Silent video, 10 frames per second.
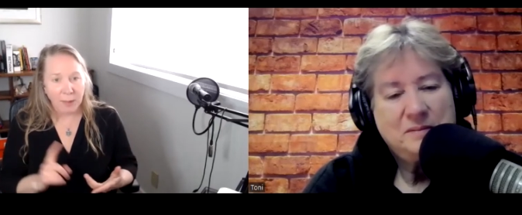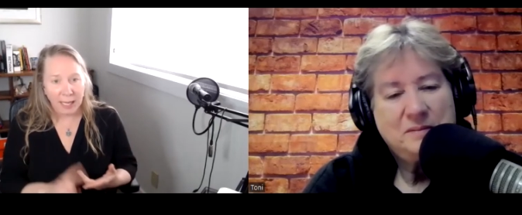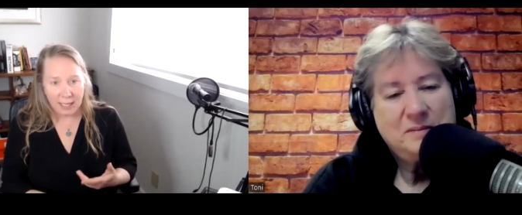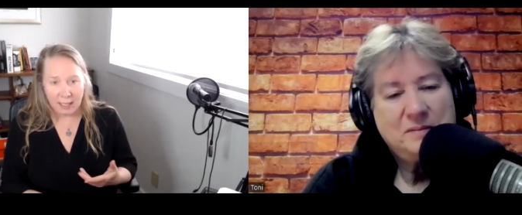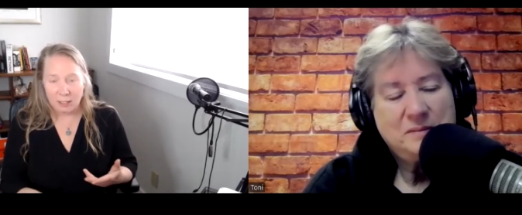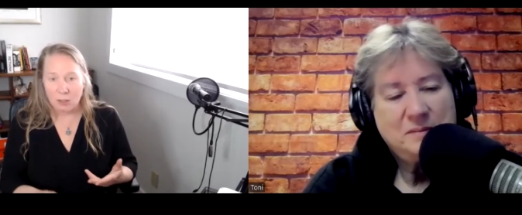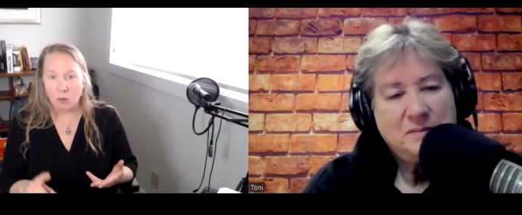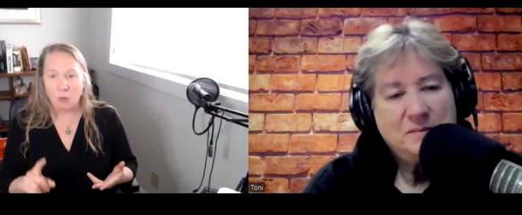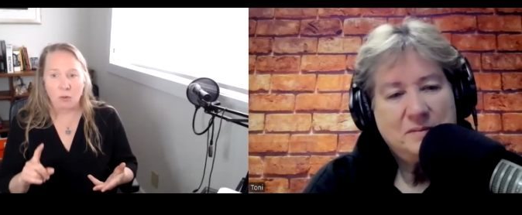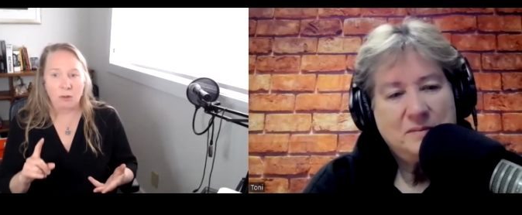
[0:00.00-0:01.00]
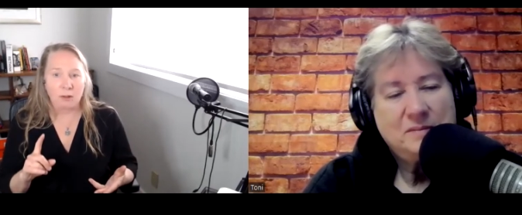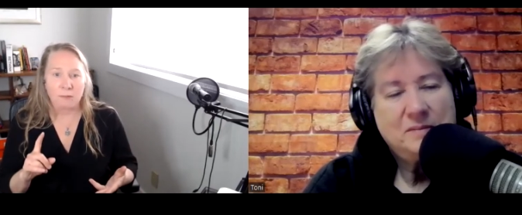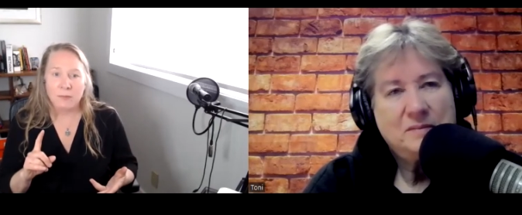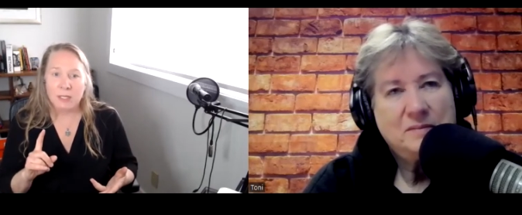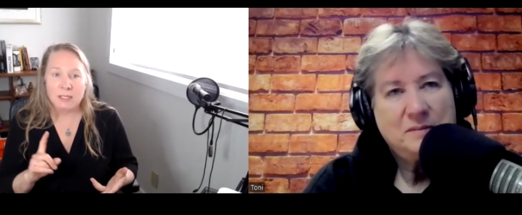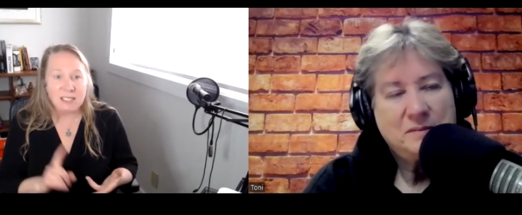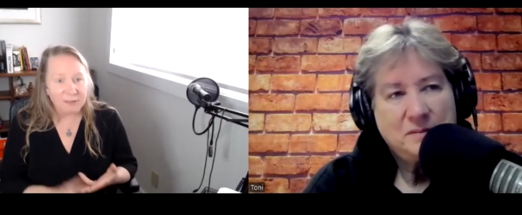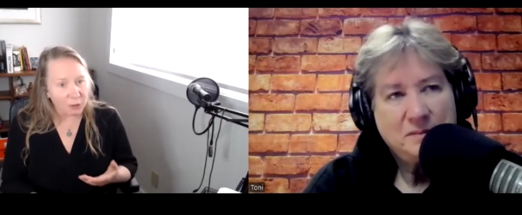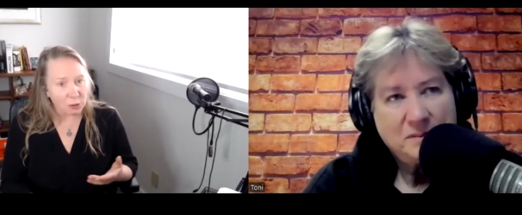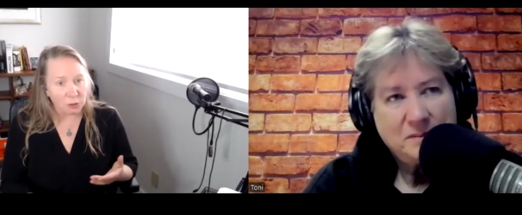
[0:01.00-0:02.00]
Speaker 1: pain or
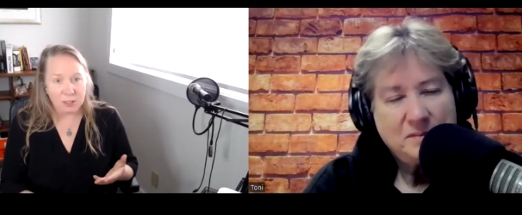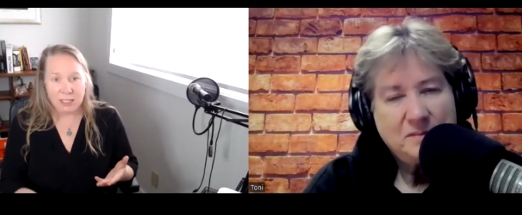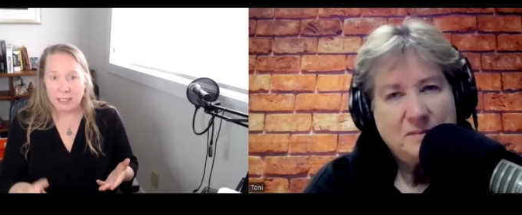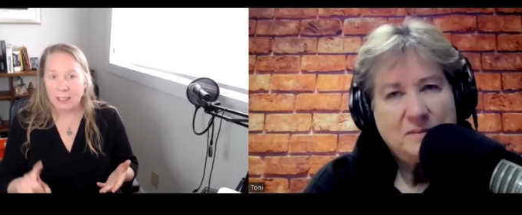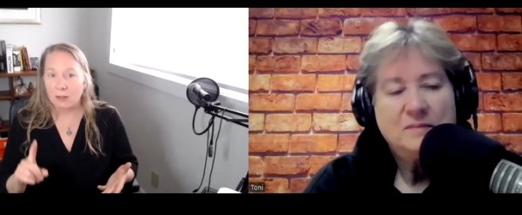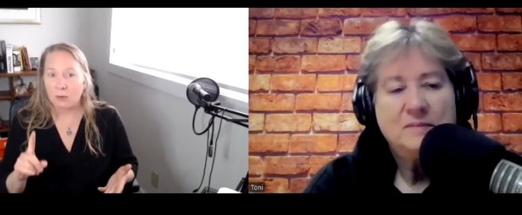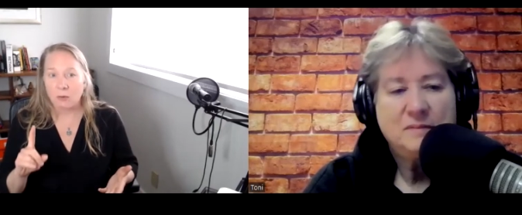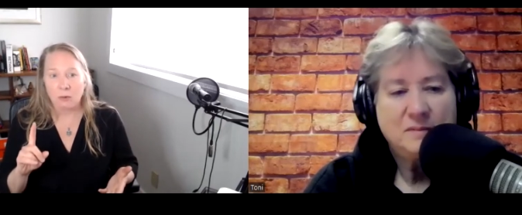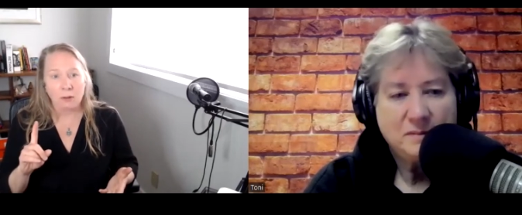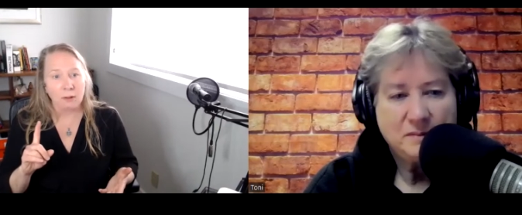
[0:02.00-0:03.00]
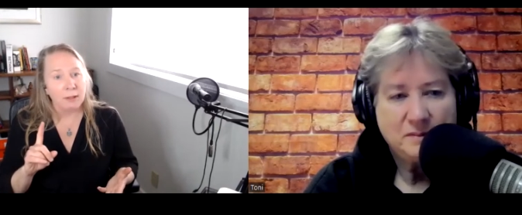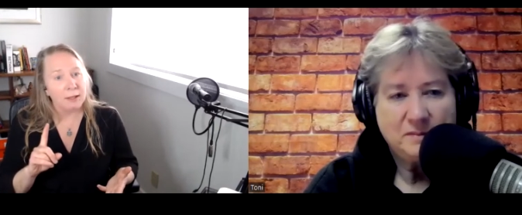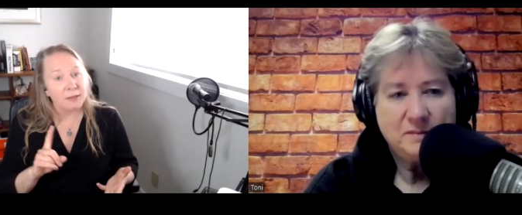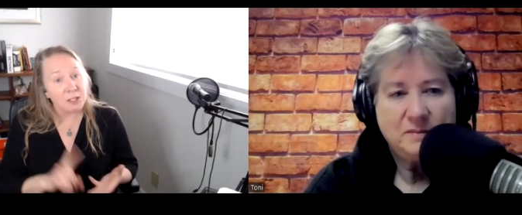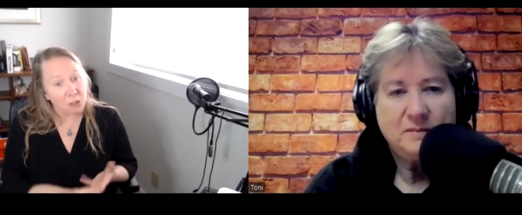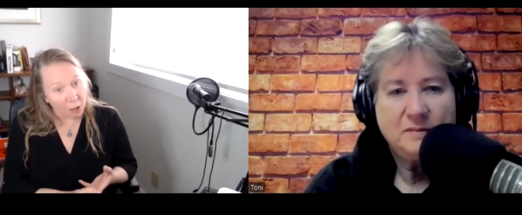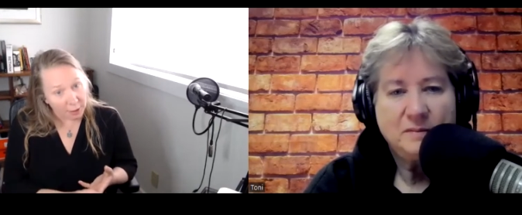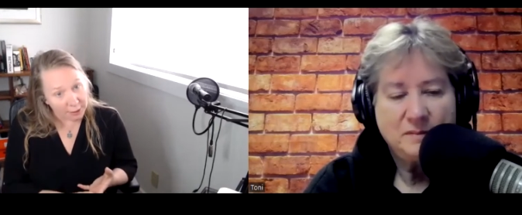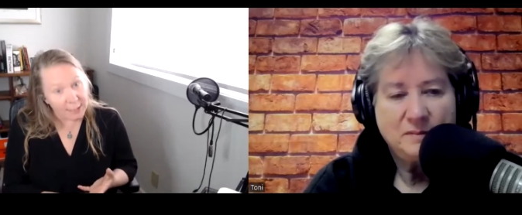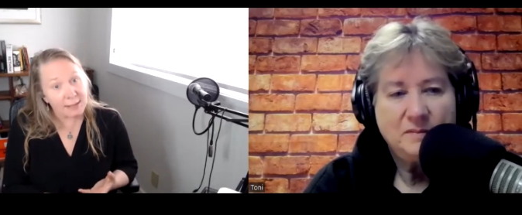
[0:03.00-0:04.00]
difficulty or the
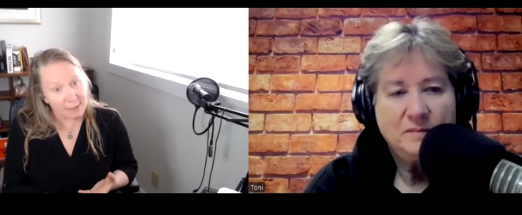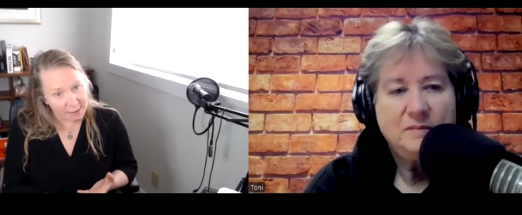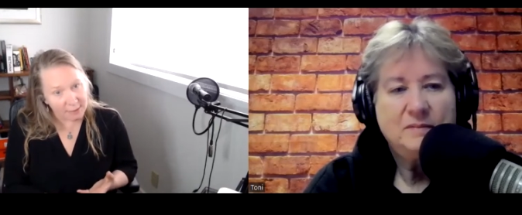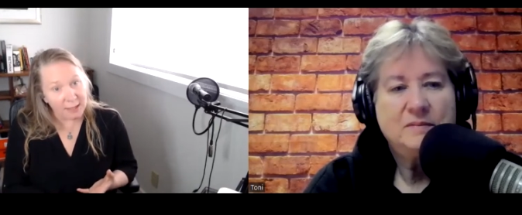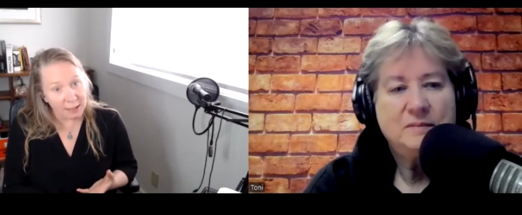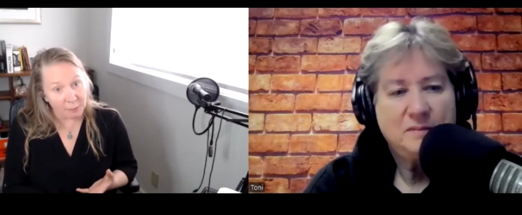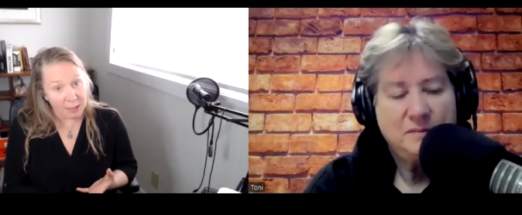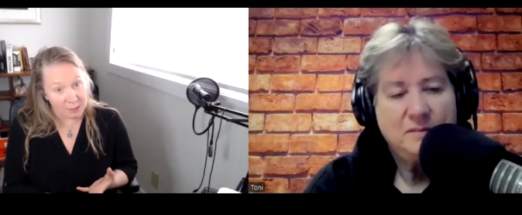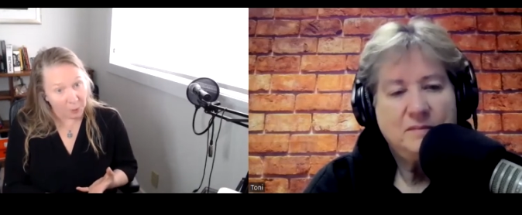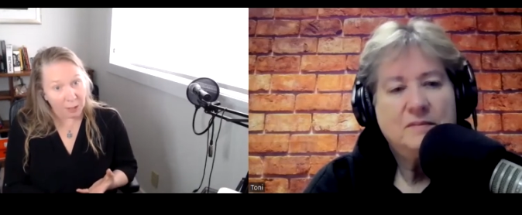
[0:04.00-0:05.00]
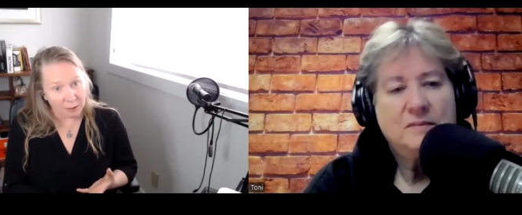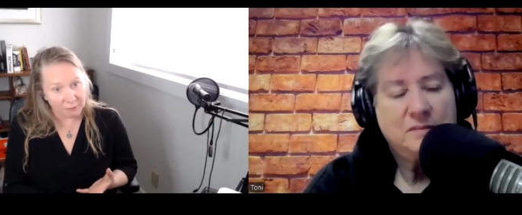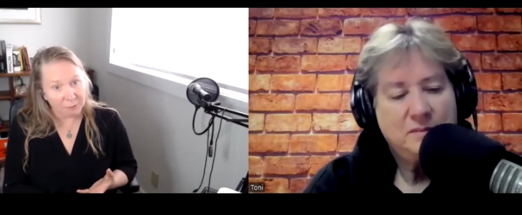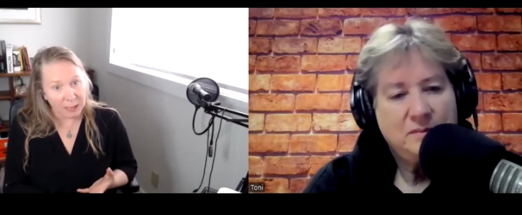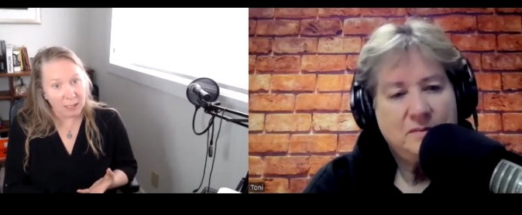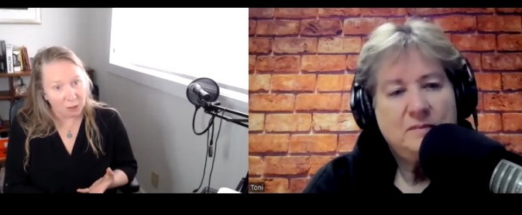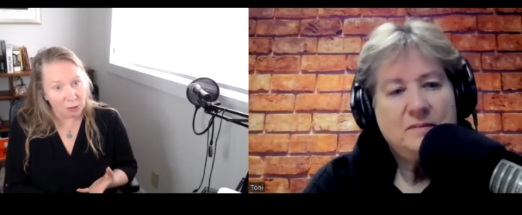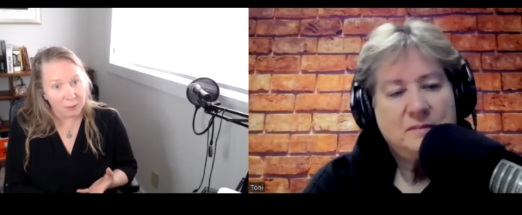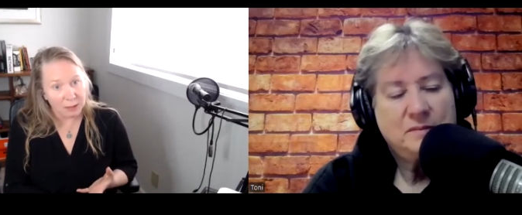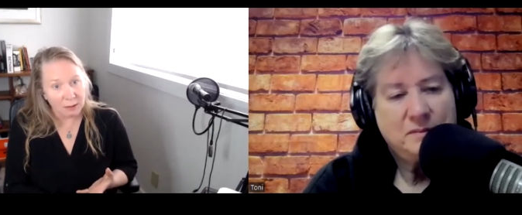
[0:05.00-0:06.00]
darkness that is part of being
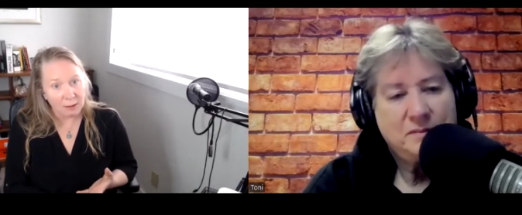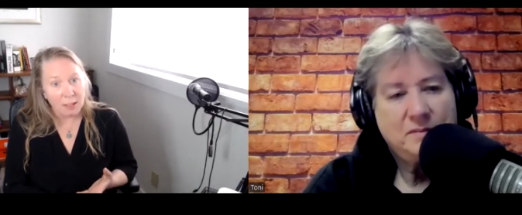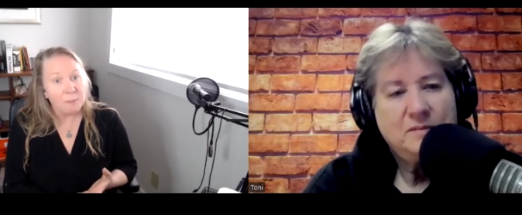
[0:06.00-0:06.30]
human,